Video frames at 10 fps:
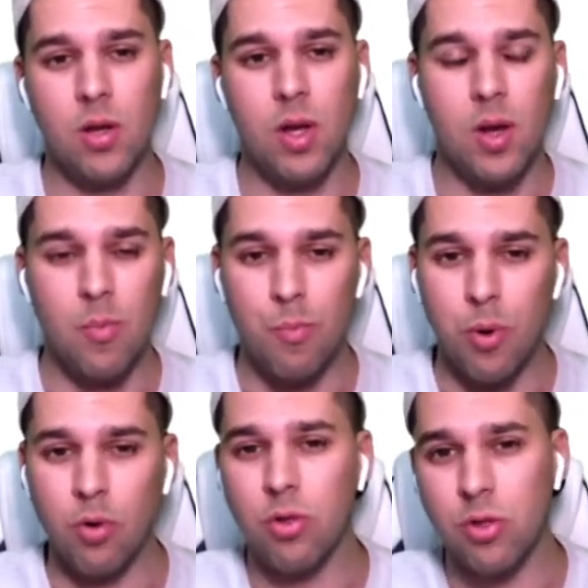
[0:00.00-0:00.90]

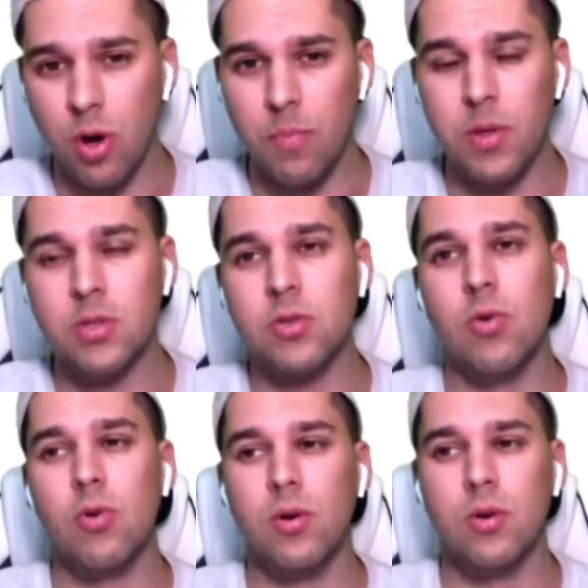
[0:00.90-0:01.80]
both topics,
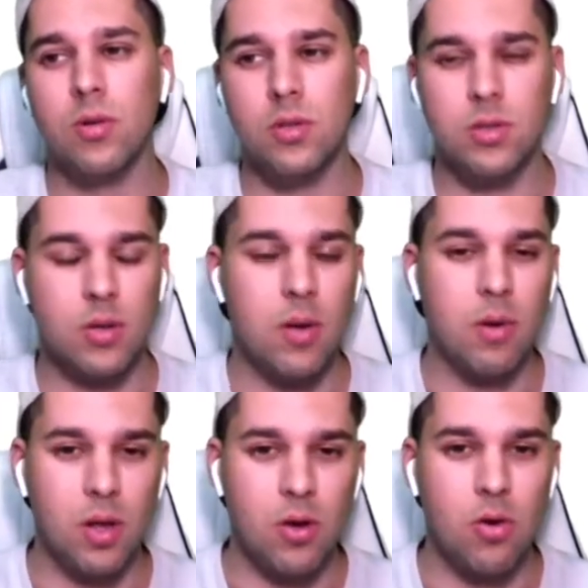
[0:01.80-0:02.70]
or it's commonly
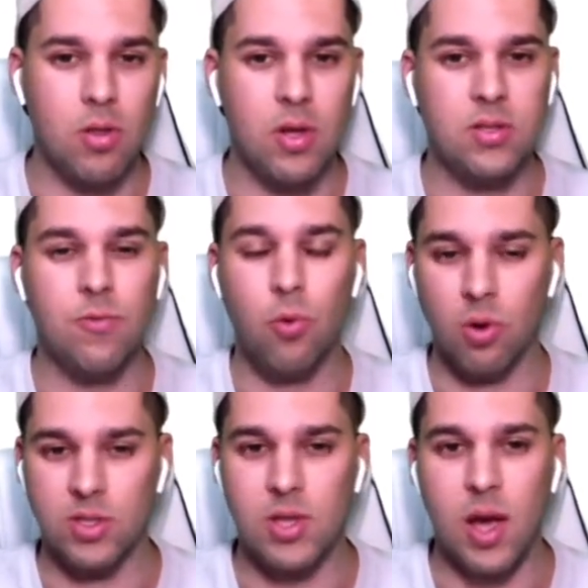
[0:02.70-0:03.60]
called as full
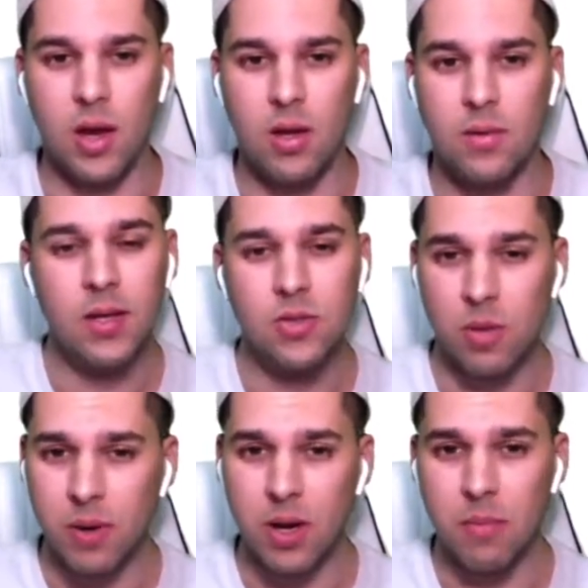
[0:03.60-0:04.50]
stack. So I'm
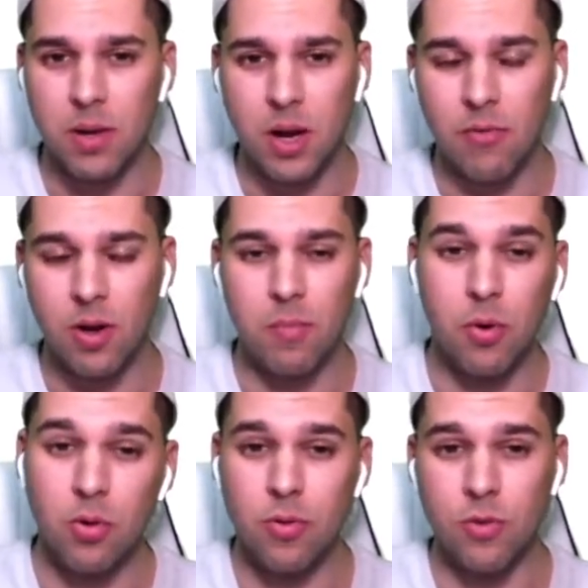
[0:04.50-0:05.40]
gonna be covering both
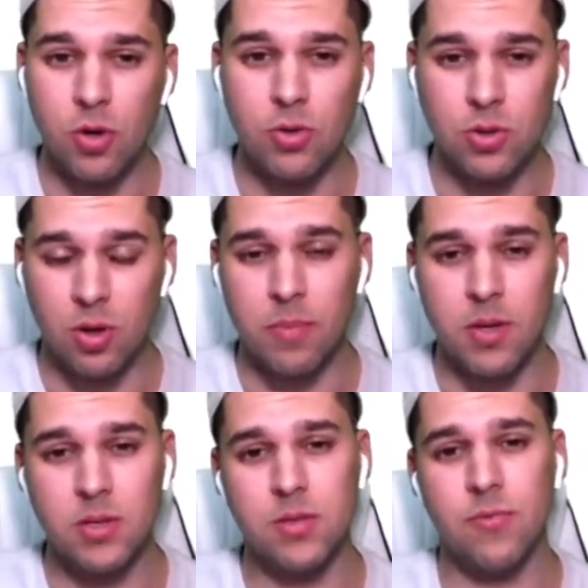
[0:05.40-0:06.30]
of those
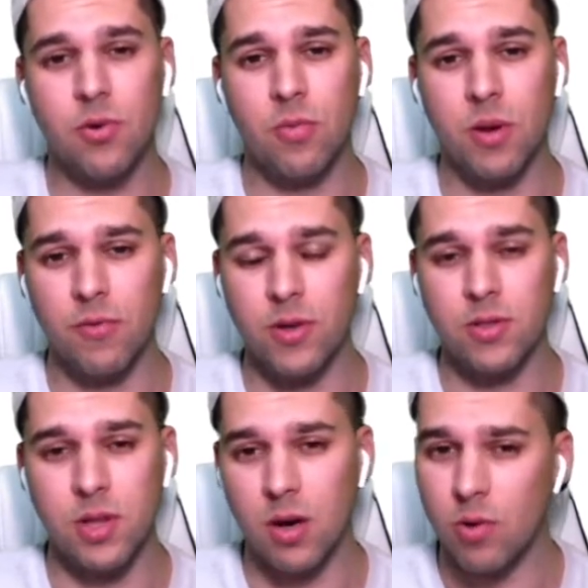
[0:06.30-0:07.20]
topics for my friends that
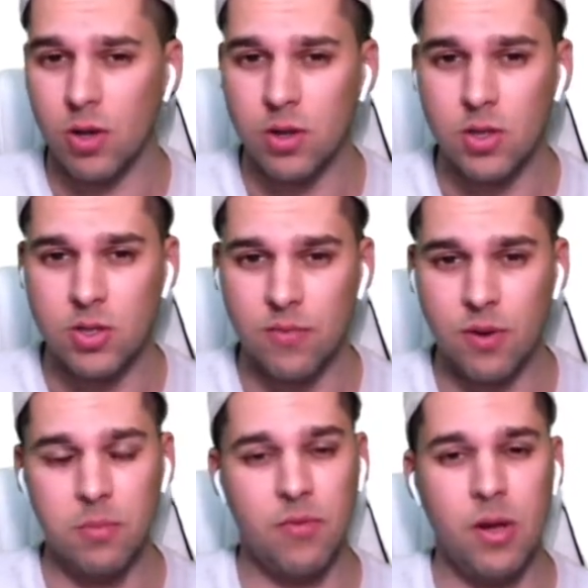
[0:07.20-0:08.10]
I want to teach some web
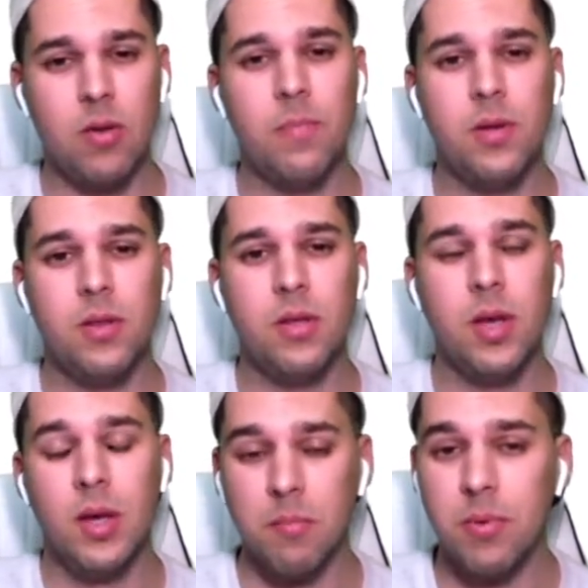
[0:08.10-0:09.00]
development,
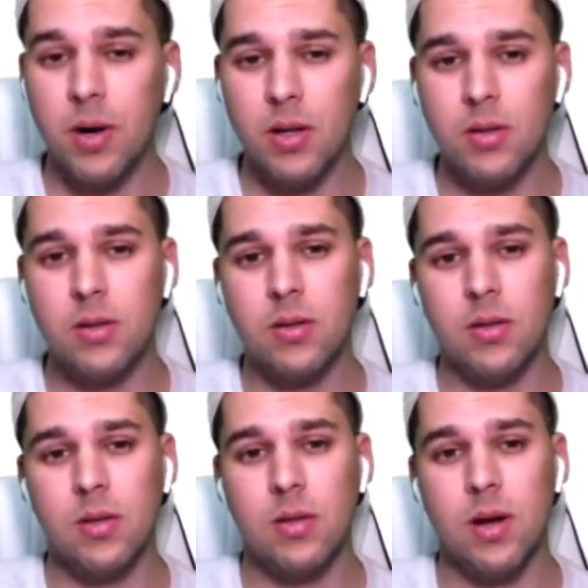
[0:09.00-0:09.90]
but
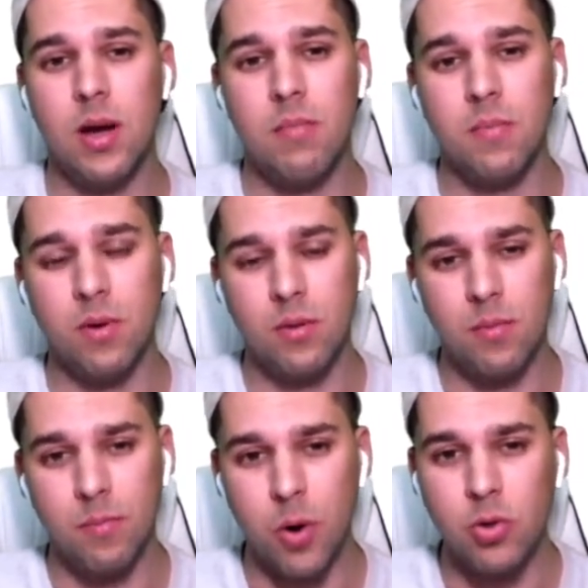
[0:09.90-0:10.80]
I'm
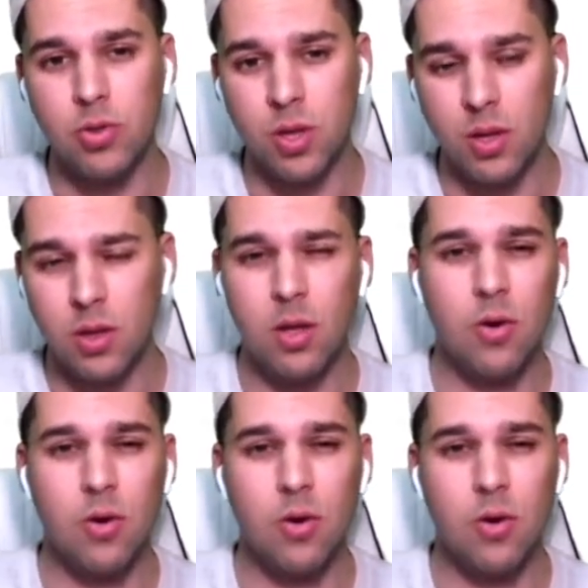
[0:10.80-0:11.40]
posting it here on